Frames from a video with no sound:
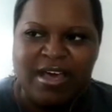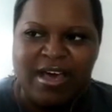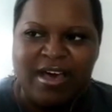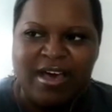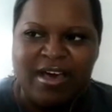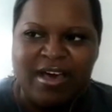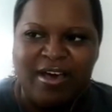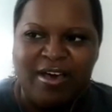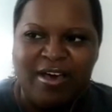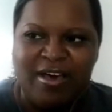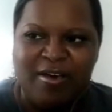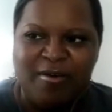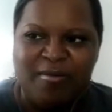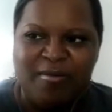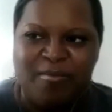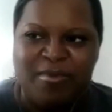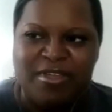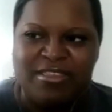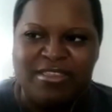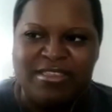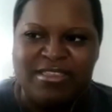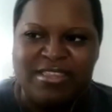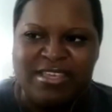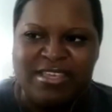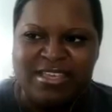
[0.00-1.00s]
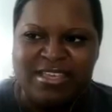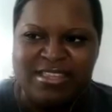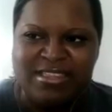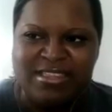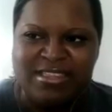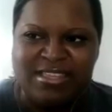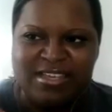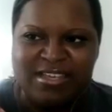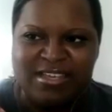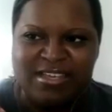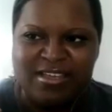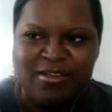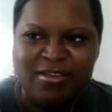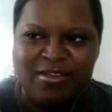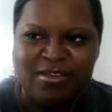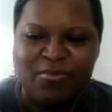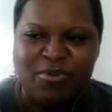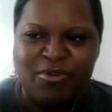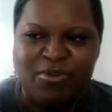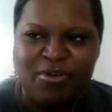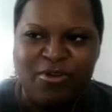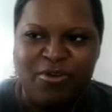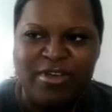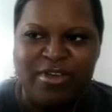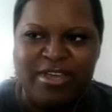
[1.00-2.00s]
Then they
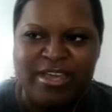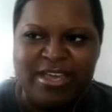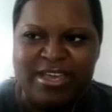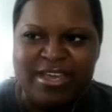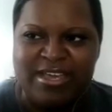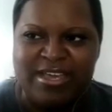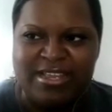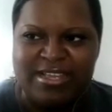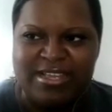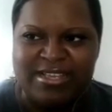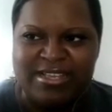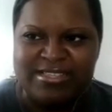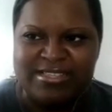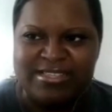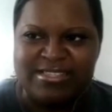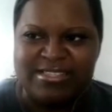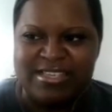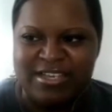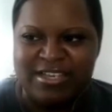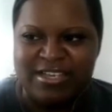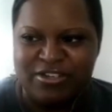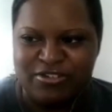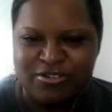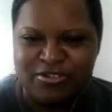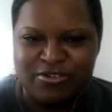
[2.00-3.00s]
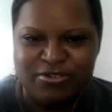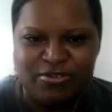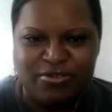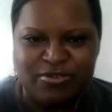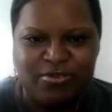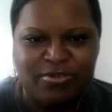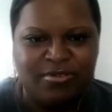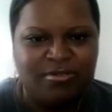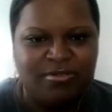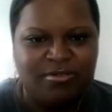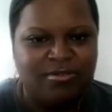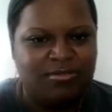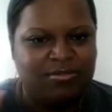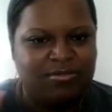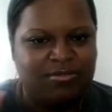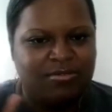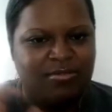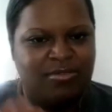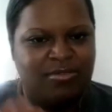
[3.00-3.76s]
will go ahead and schedule